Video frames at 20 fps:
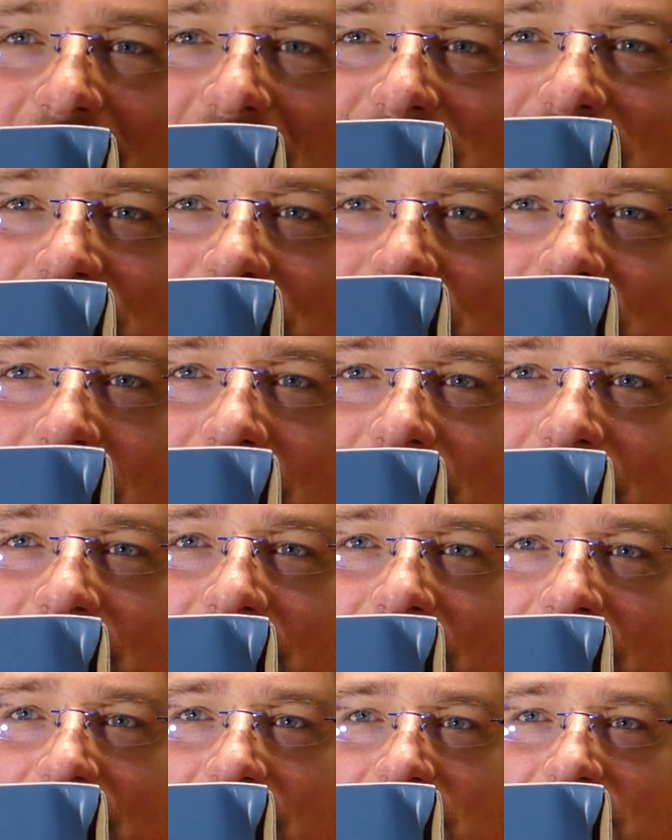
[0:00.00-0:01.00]
It's a very
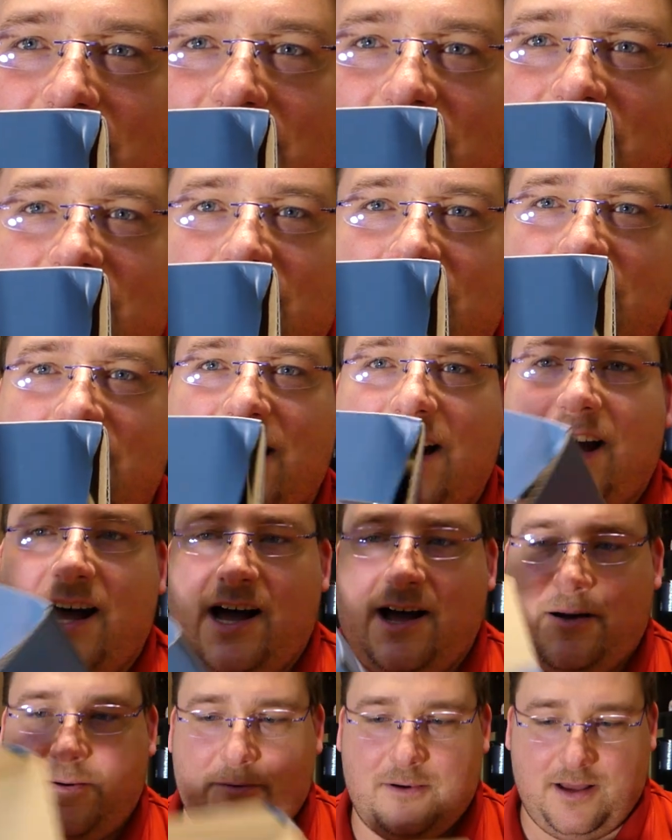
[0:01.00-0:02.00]
light,
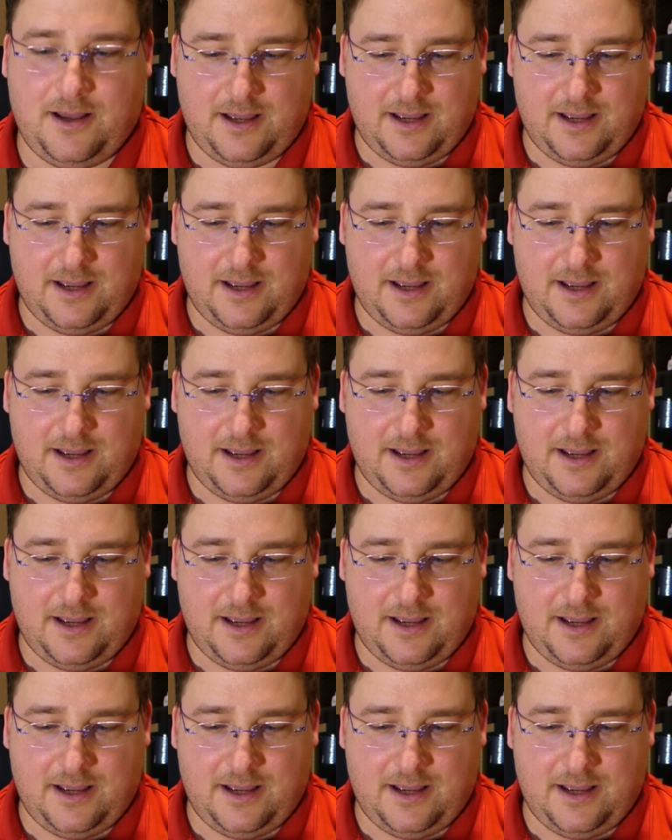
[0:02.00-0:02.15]
um,